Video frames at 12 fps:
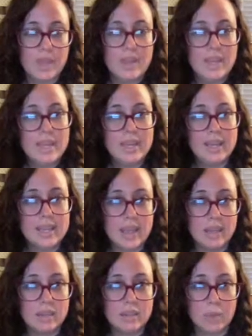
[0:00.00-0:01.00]

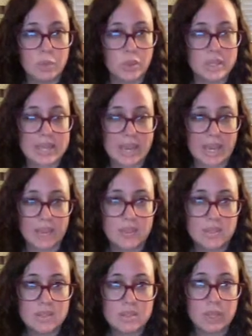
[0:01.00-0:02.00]
Again, I'm going to add this
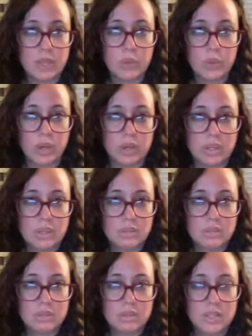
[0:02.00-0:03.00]
to my query,
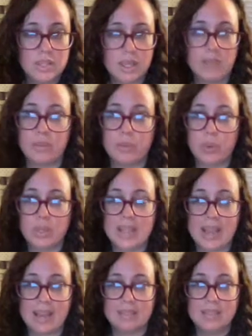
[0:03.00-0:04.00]
and then I'm going to
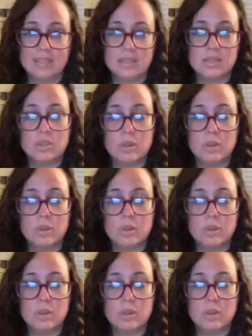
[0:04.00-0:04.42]
add this to my